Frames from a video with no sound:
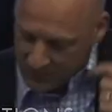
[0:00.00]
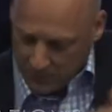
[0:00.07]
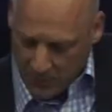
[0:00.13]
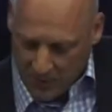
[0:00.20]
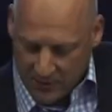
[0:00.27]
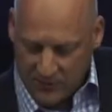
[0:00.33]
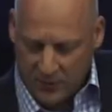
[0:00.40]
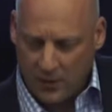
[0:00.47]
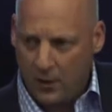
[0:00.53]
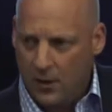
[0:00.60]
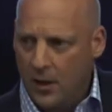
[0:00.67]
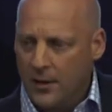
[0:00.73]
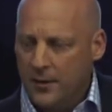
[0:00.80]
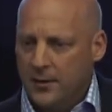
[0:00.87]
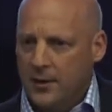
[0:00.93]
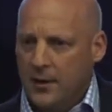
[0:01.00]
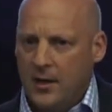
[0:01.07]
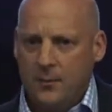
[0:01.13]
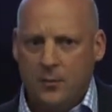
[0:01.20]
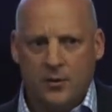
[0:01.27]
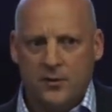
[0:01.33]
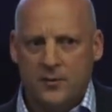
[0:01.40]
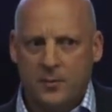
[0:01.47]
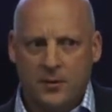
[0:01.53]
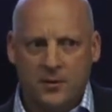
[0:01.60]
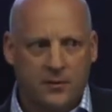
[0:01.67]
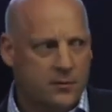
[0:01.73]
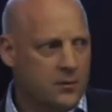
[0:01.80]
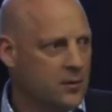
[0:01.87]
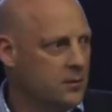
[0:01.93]
the biggest of the lot, and anybody who's been
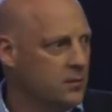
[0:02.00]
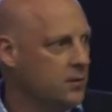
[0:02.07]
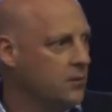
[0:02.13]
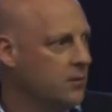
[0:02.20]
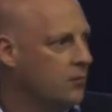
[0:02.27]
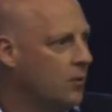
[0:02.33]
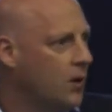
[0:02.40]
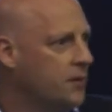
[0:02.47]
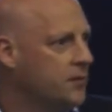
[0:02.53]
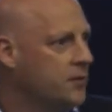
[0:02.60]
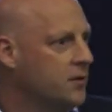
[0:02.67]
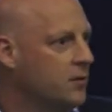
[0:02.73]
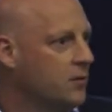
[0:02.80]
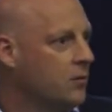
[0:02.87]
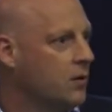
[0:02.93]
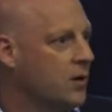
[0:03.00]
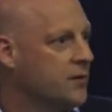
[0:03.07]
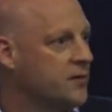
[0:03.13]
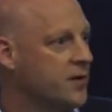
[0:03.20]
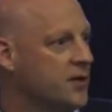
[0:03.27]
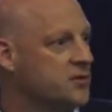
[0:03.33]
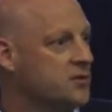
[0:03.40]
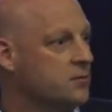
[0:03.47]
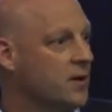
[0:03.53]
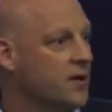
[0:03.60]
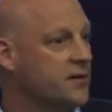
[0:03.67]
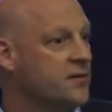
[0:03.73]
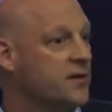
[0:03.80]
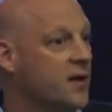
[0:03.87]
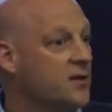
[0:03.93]
through growth in an organisation will
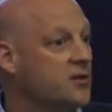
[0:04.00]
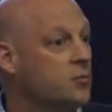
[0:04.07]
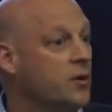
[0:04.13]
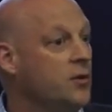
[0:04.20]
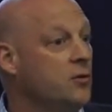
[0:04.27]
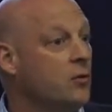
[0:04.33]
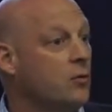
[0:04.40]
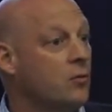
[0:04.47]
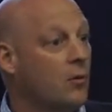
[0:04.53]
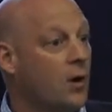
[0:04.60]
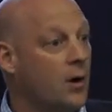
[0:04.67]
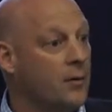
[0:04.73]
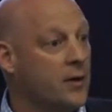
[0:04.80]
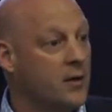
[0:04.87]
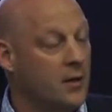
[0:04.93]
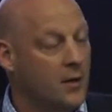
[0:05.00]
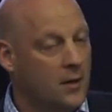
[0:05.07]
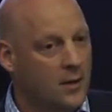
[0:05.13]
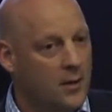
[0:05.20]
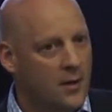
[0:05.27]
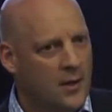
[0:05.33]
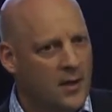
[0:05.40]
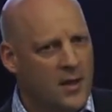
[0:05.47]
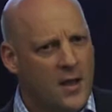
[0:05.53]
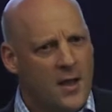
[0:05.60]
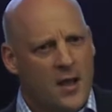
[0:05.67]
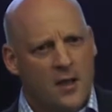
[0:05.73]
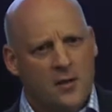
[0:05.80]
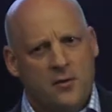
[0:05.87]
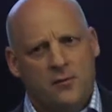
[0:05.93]
understand this, when you're growing,
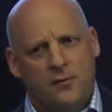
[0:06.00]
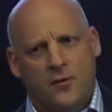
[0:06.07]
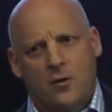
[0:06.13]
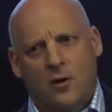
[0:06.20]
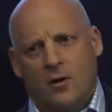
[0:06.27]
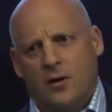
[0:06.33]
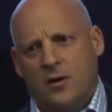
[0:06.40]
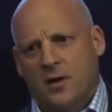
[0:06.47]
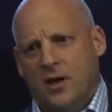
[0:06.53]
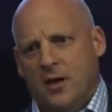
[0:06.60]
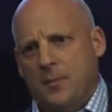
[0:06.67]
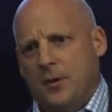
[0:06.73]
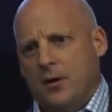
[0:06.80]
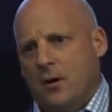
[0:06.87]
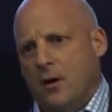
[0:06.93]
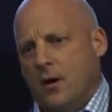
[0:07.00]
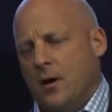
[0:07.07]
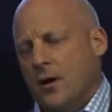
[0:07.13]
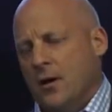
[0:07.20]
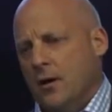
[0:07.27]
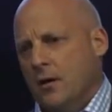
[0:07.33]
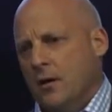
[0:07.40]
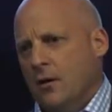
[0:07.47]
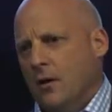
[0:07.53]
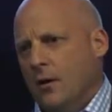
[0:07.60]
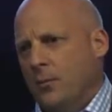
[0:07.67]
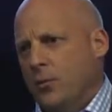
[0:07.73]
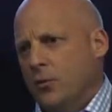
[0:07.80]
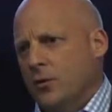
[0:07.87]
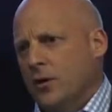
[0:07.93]
you've got to keep an eye
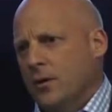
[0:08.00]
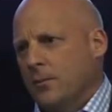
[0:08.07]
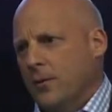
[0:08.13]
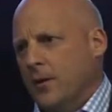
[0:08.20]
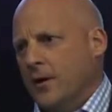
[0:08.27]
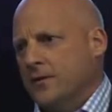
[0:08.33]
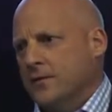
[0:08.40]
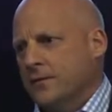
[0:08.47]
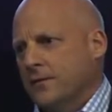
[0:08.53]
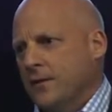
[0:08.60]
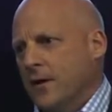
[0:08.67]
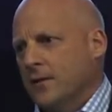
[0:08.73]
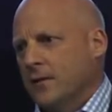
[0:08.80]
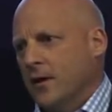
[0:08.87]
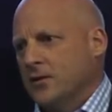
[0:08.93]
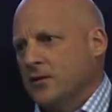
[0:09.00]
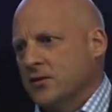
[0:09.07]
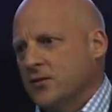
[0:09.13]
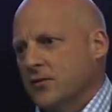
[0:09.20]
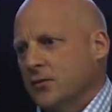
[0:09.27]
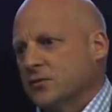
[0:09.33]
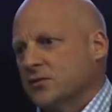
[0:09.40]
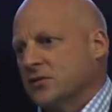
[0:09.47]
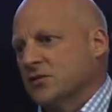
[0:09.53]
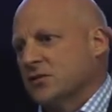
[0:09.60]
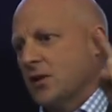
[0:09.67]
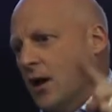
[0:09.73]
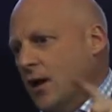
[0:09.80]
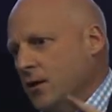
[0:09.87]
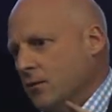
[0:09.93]
on putting in place the foundations for
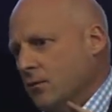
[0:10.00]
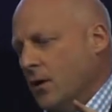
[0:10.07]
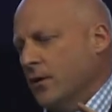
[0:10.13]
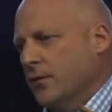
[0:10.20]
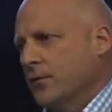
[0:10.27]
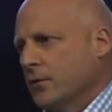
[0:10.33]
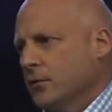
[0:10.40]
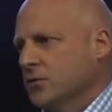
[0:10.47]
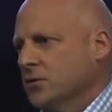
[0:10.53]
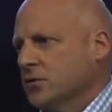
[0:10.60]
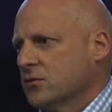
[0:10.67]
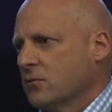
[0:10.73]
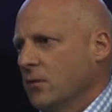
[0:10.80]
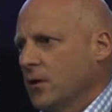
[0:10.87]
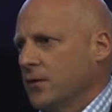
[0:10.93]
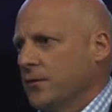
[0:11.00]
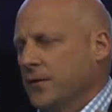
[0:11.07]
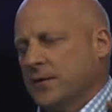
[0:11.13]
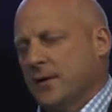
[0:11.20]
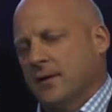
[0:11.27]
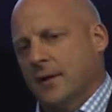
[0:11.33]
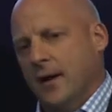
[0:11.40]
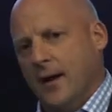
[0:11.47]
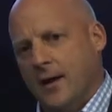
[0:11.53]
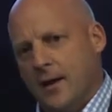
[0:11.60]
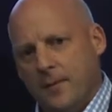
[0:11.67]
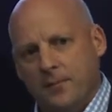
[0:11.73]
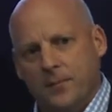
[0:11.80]
sustained growth, not just growth for today.